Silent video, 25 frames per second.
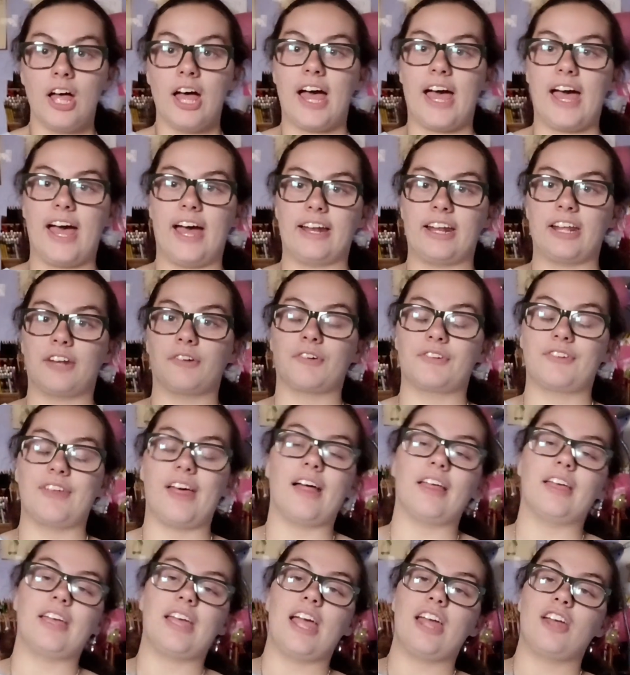And in
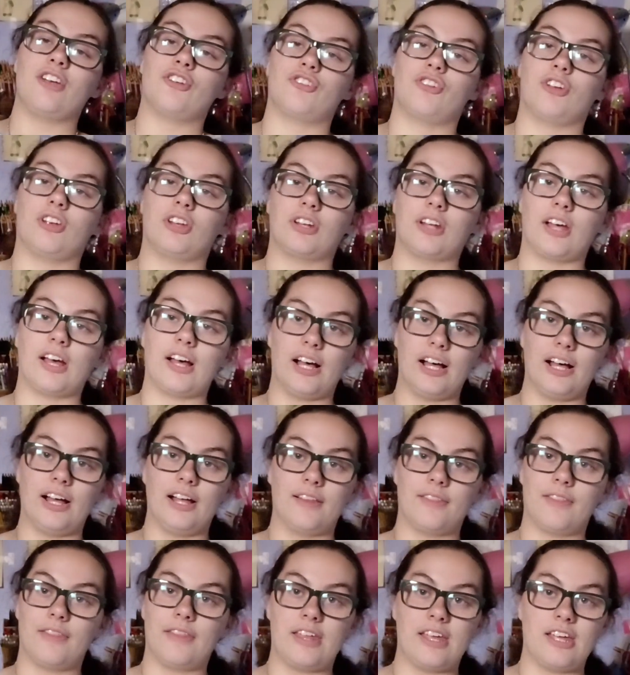retaliation,
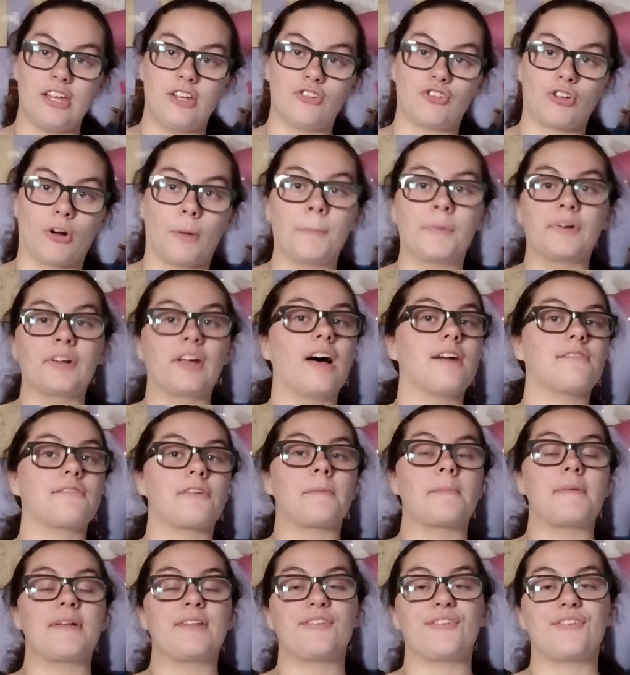the German
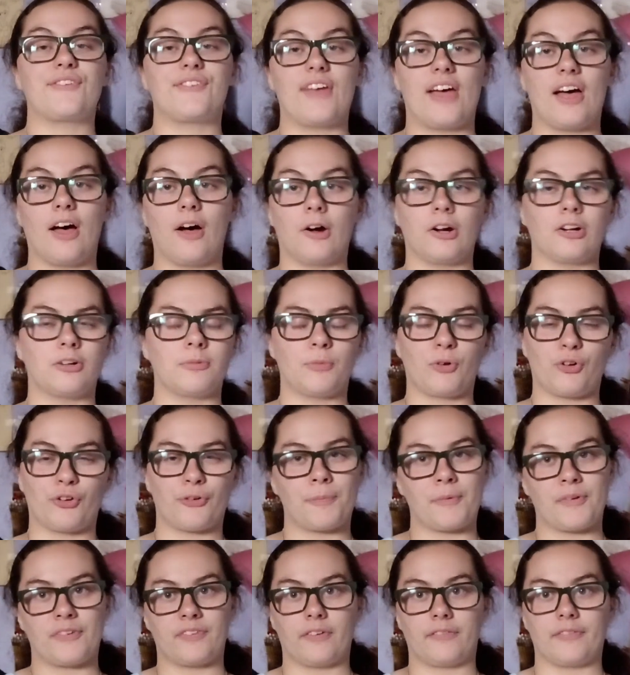government, or more
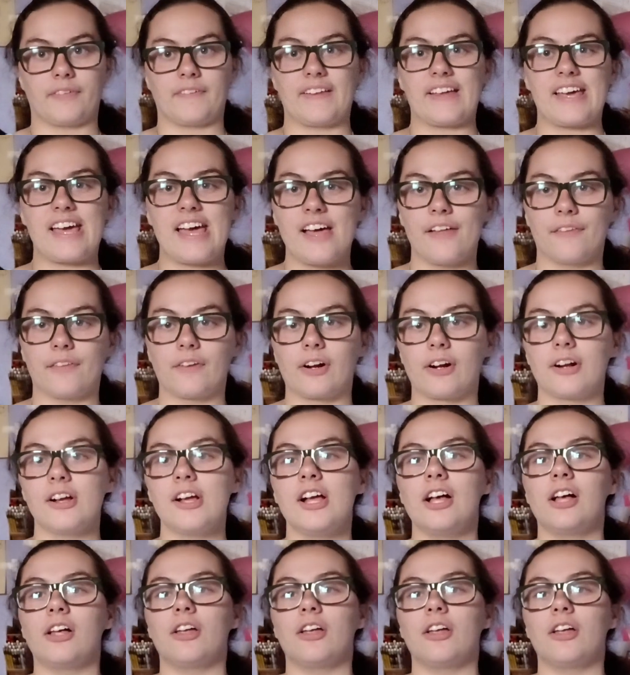specifically Hitler,